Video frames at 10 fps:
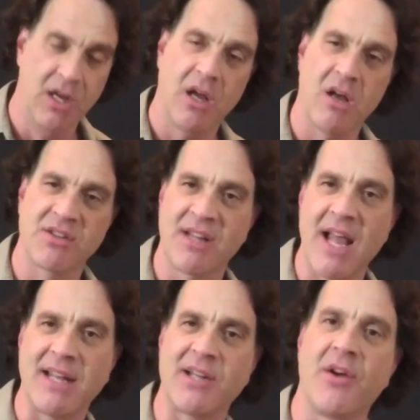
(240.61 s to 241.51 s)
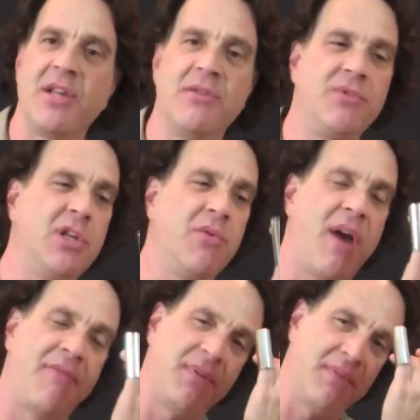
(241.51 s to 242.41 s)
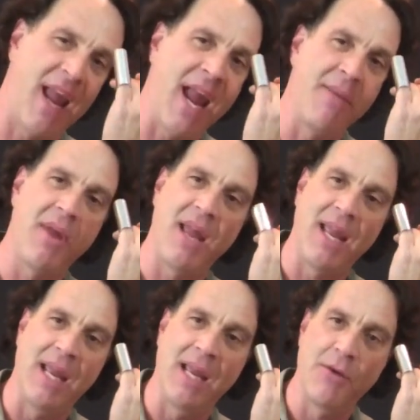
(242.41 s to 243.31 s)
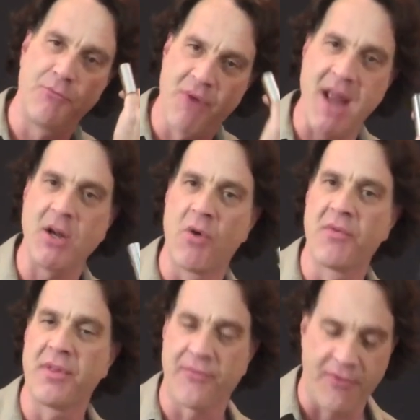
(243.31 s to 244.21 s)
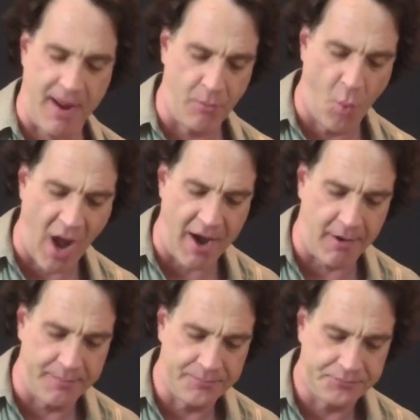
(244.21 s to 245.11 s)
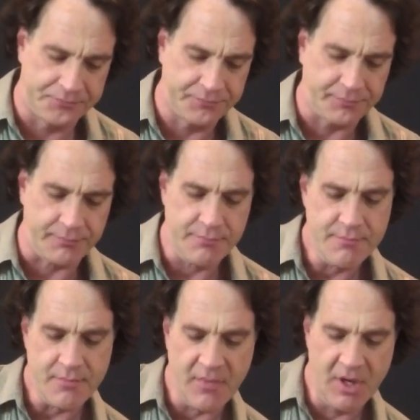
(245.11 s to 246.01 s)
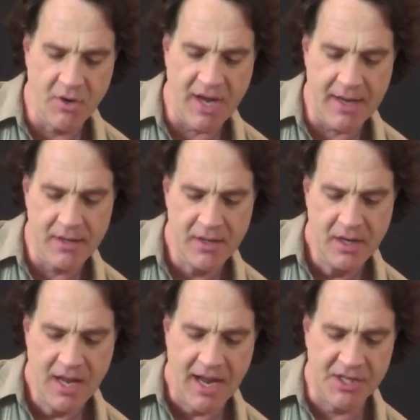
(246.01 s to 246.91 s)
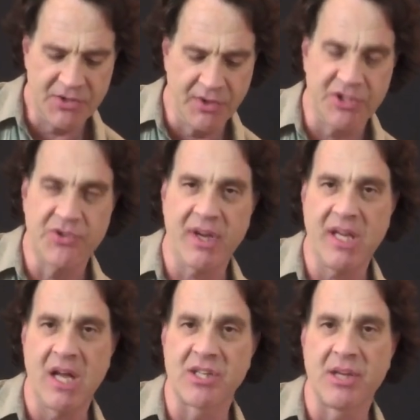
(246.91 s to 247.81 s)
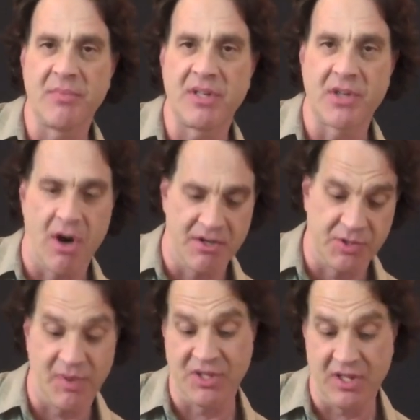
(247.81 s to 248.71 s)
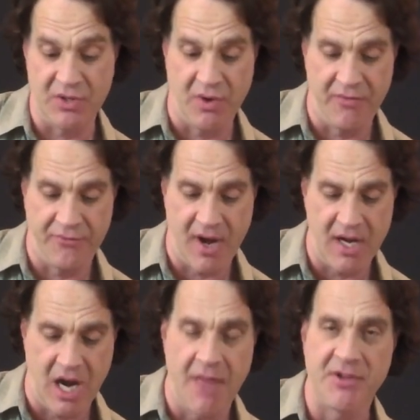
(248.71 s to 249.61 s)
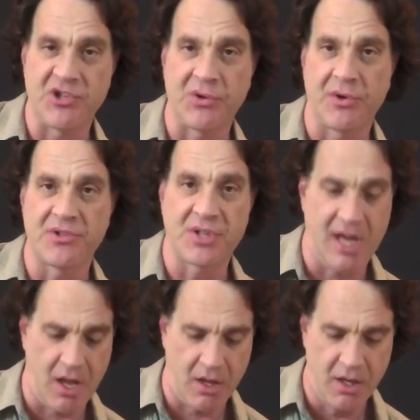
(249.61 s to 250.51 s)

on slide guitar you have to aim right over the fret wire. Okay? And it's real tricky on some guitars, especially the 12th fret on this shorter scale.